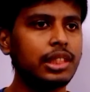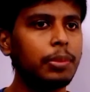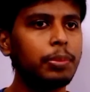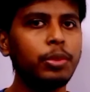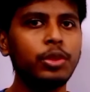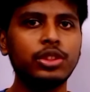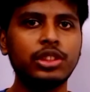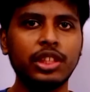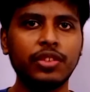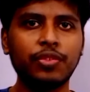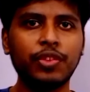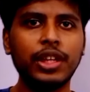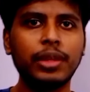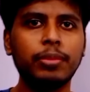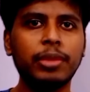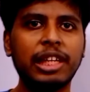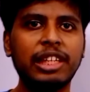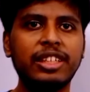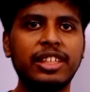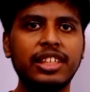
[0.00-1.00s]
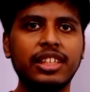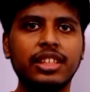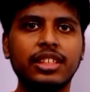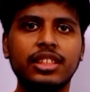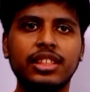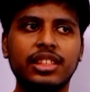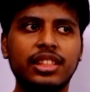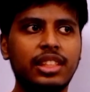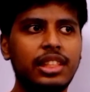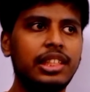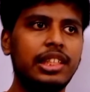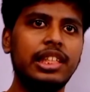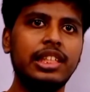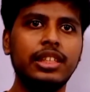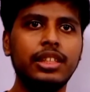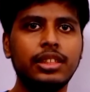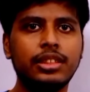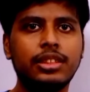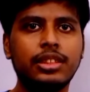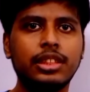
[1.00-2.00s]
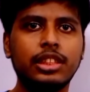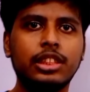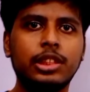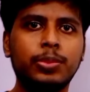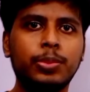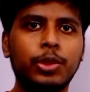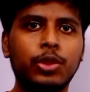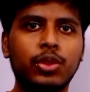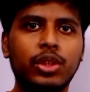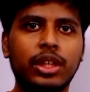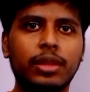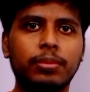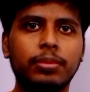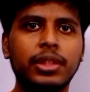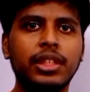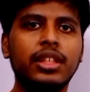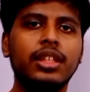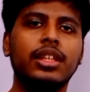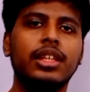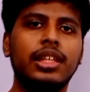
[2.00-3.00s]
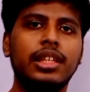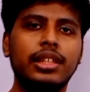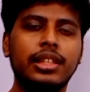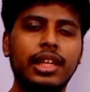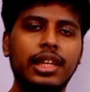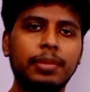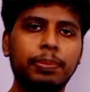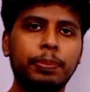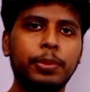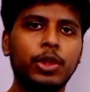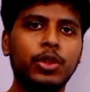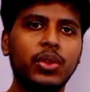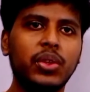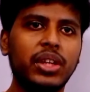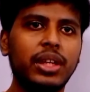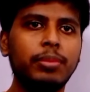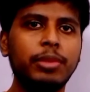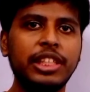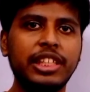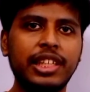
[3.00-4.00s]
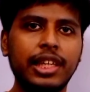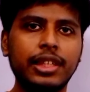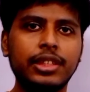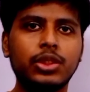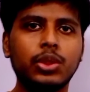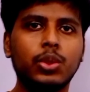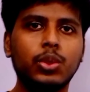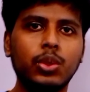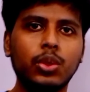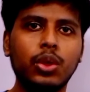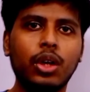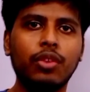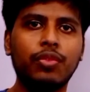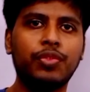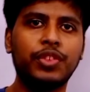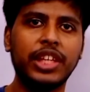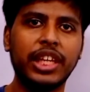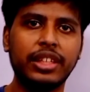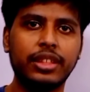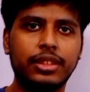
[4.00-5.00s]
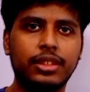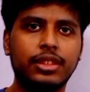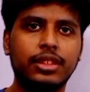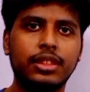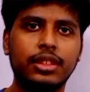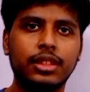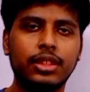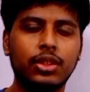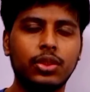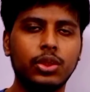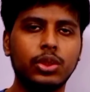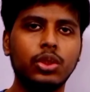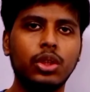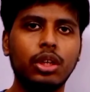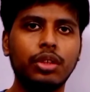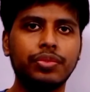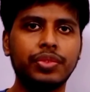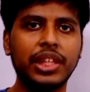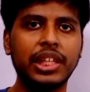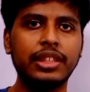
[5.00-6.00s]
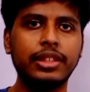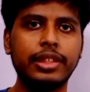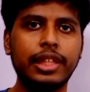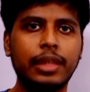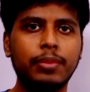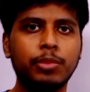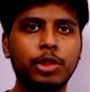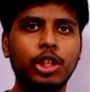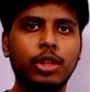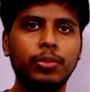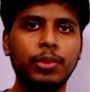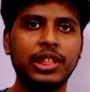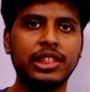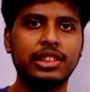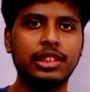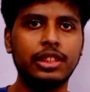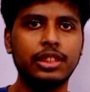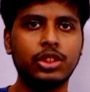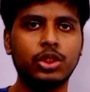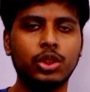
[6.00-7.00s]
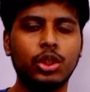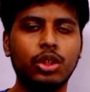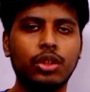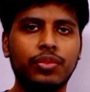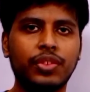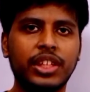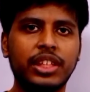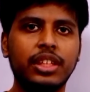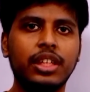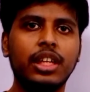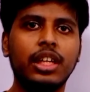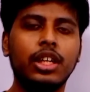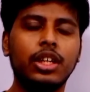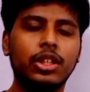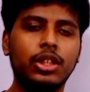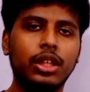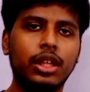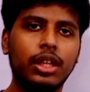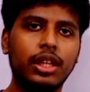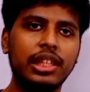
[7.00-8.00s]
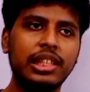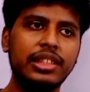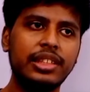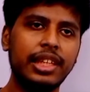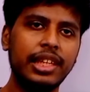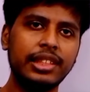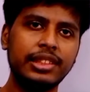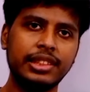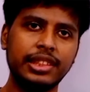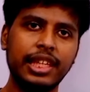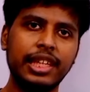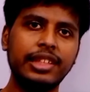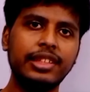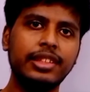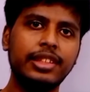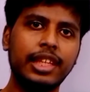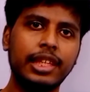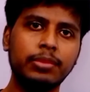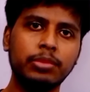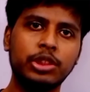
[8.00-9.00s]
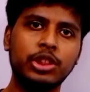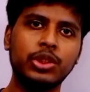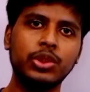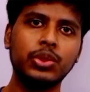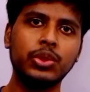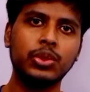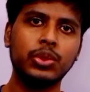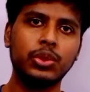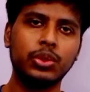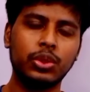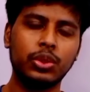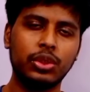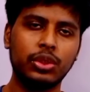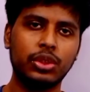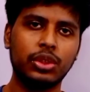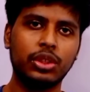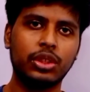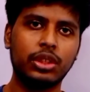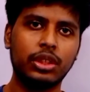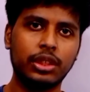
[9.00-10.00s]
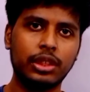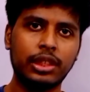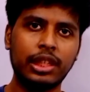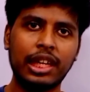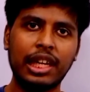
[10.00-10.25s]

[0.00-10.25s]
suppose if I am writing a linear search program, in that program it takes o of n time complexity is o of n. It takes n times to